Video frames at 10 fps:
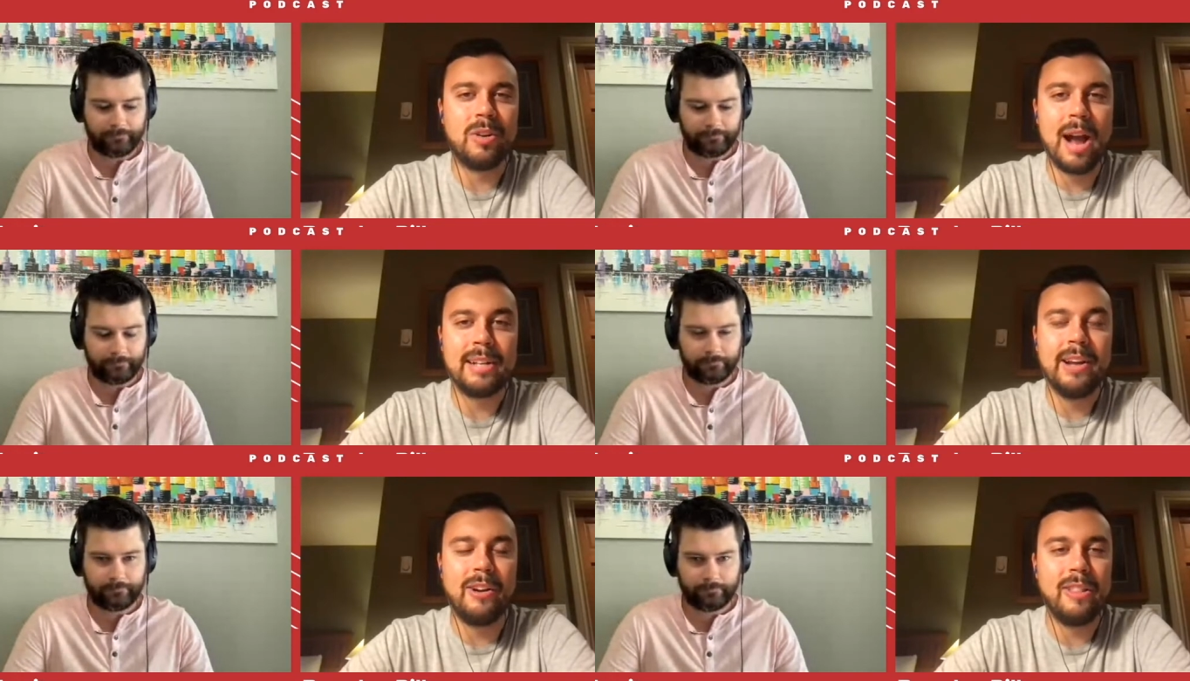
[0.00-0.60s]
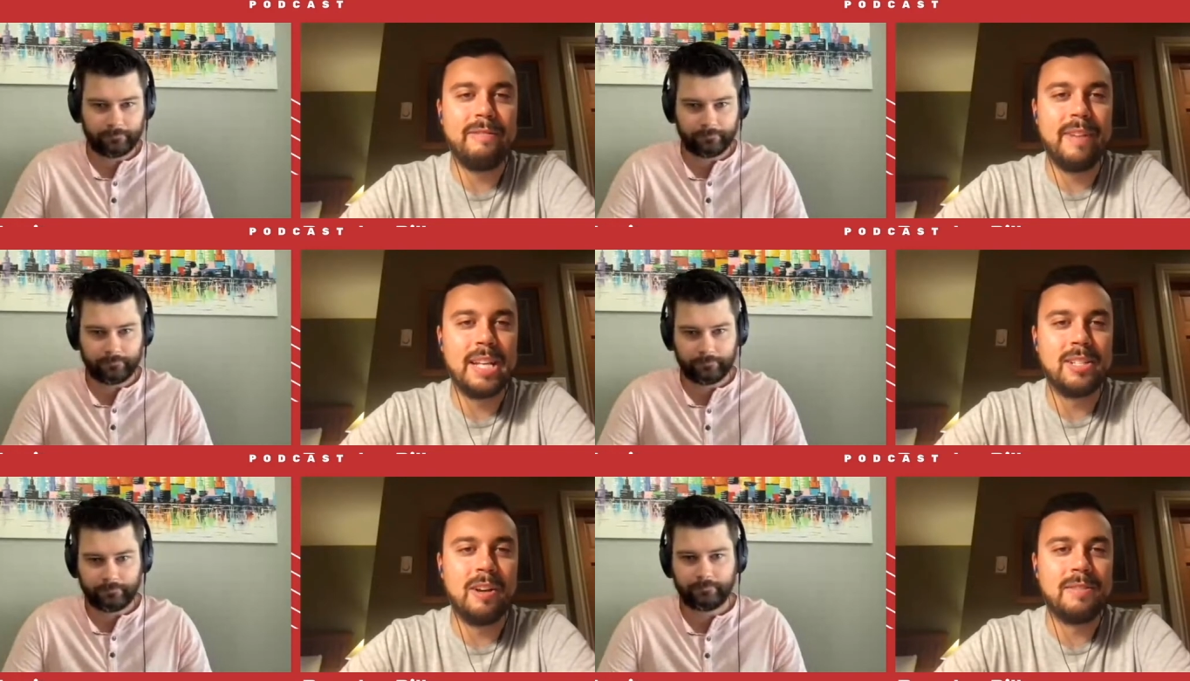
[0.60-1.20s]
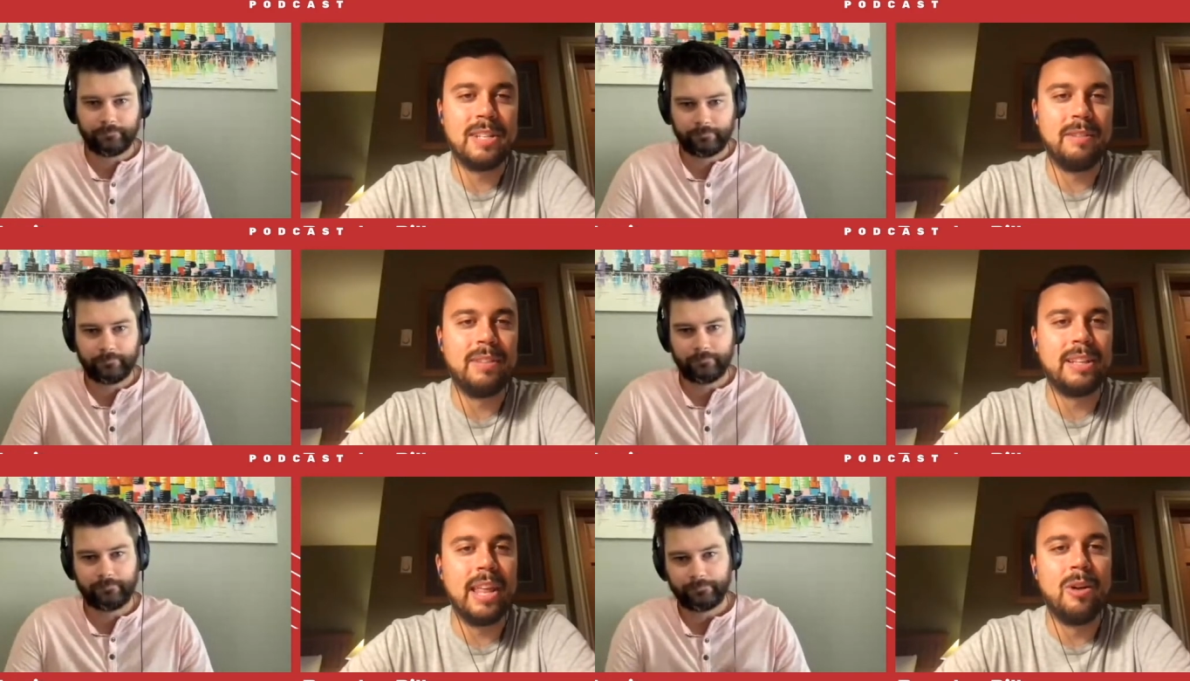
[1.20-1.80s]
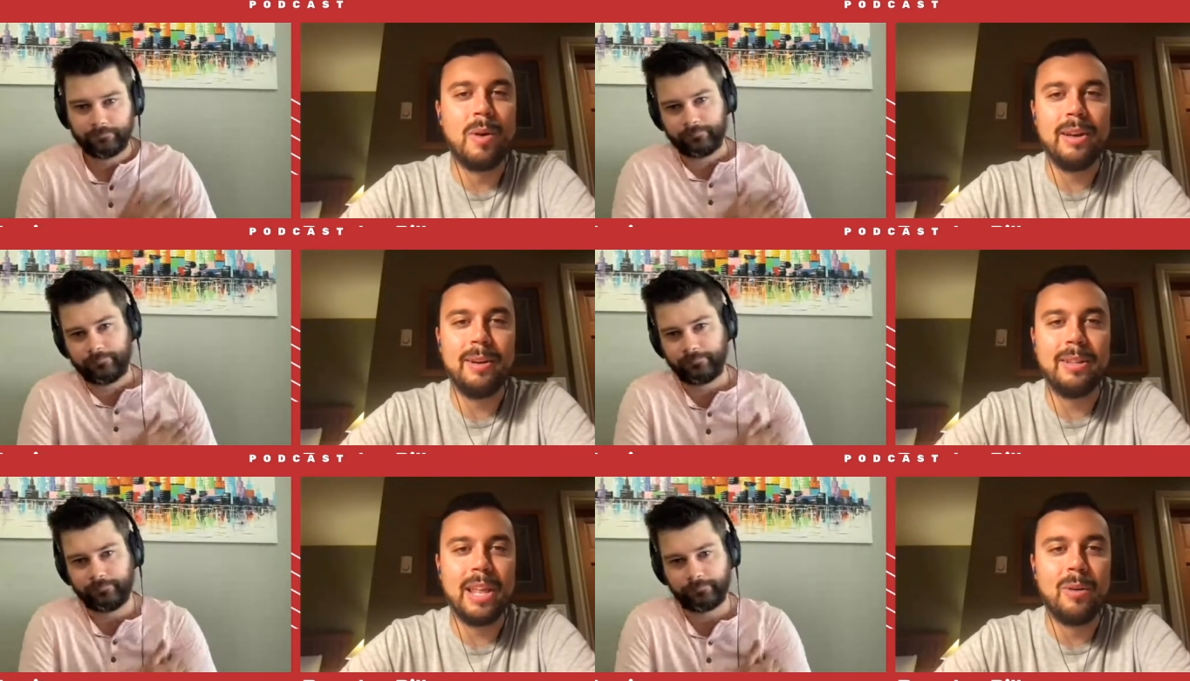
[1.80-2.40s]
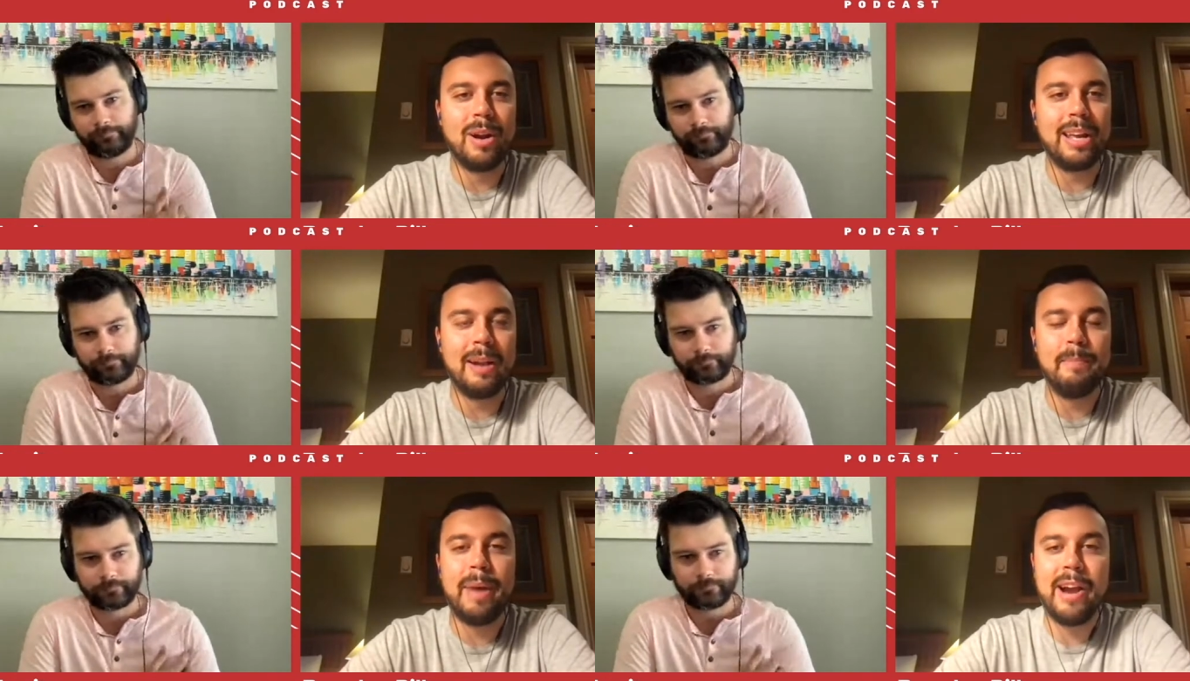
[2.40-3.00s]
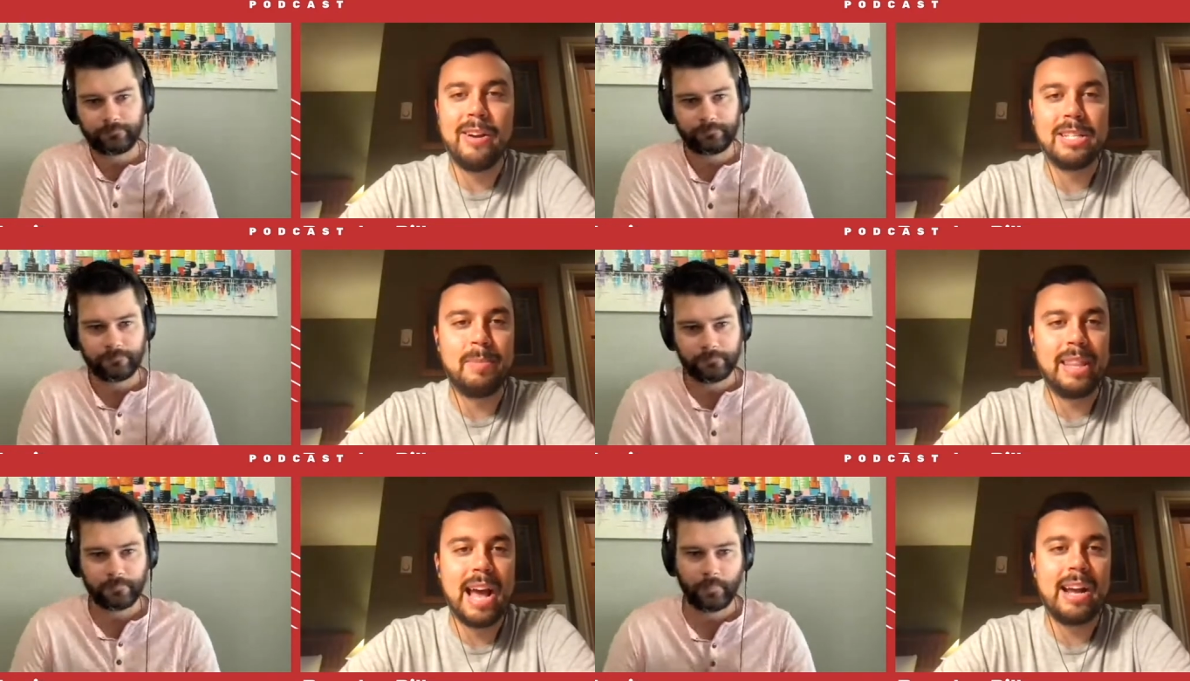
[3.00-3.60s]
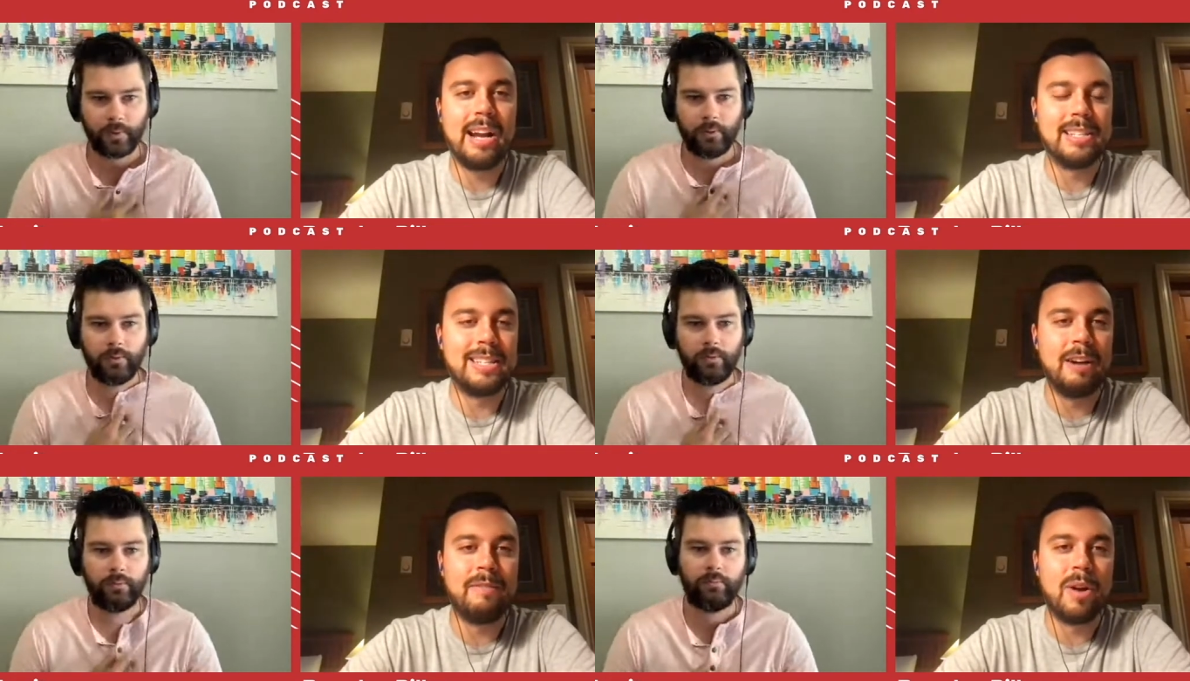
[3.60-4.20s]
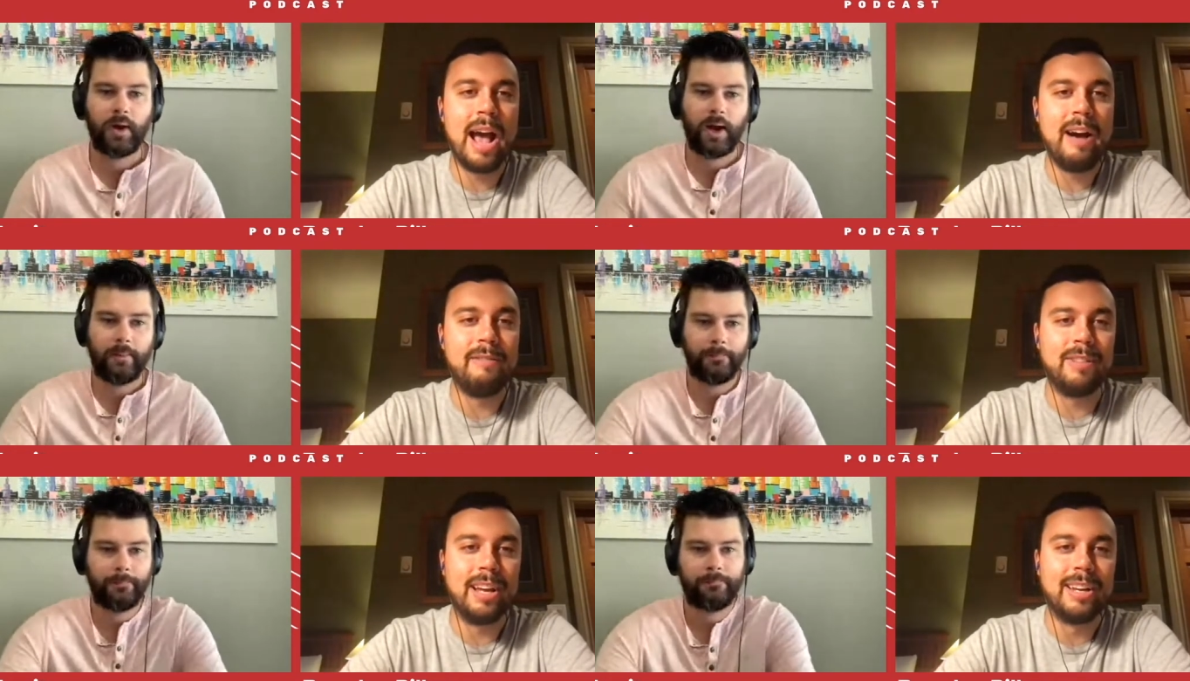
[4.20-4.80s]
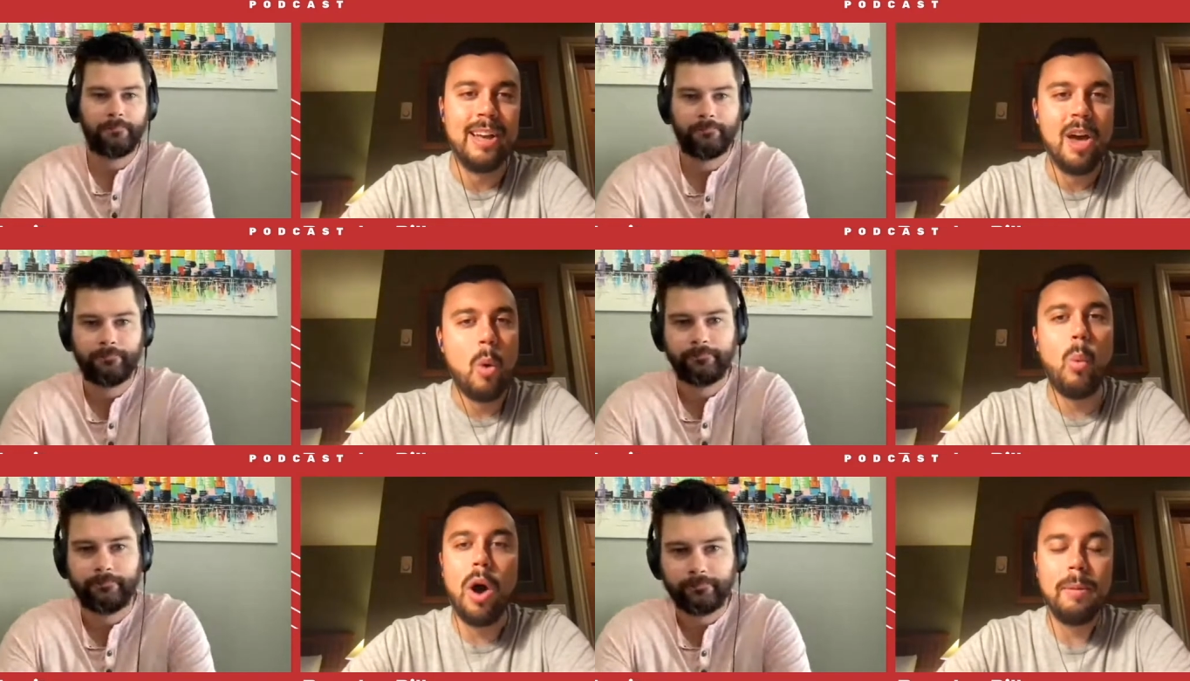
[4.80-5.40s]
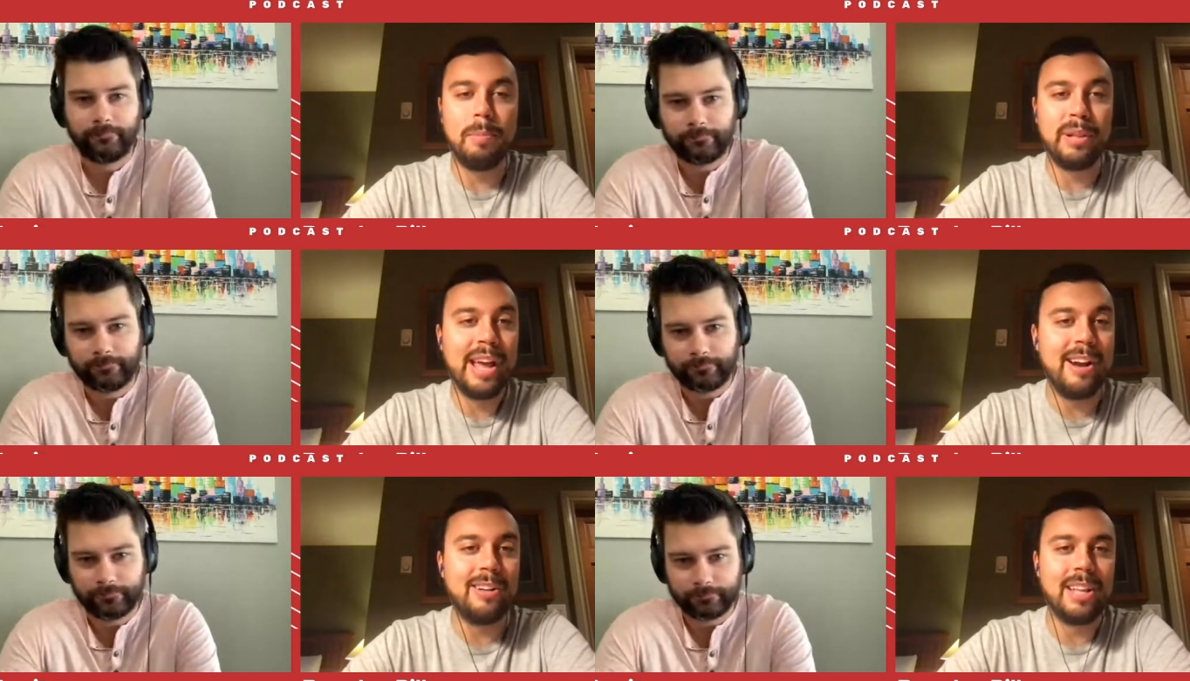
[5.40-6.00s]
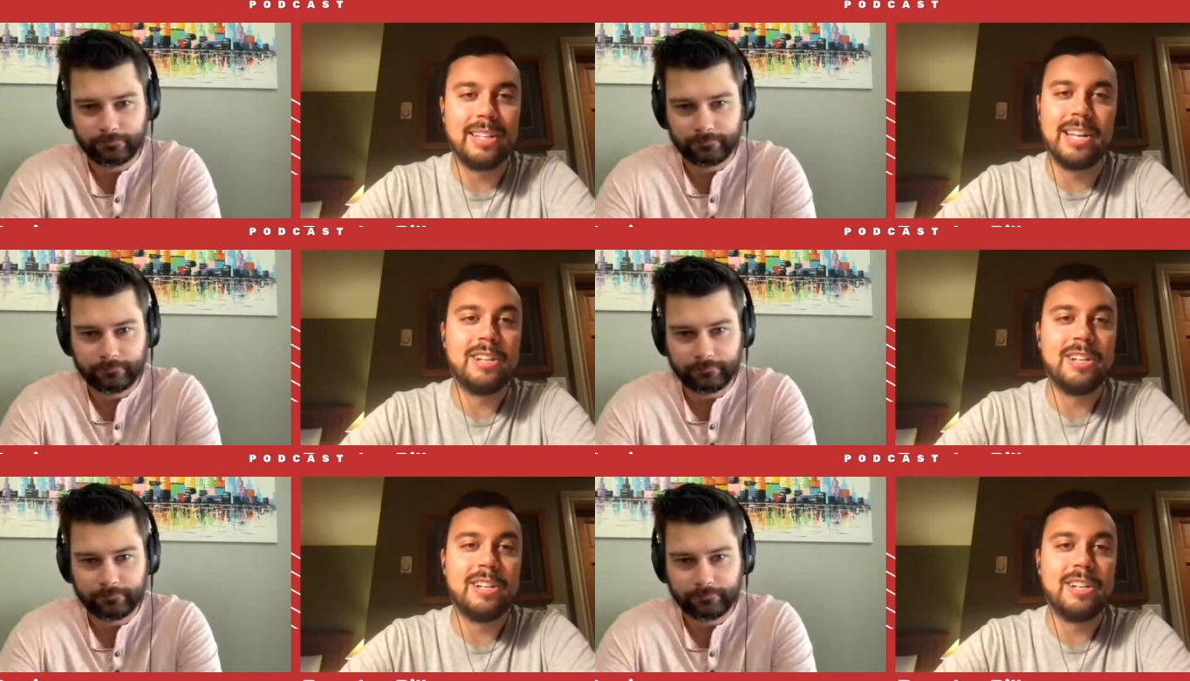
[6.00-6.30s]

Speaker 1: to crack down on the face-off stuff. Like, they don't want to get embarrassed by that kind of stuff, or have like one player like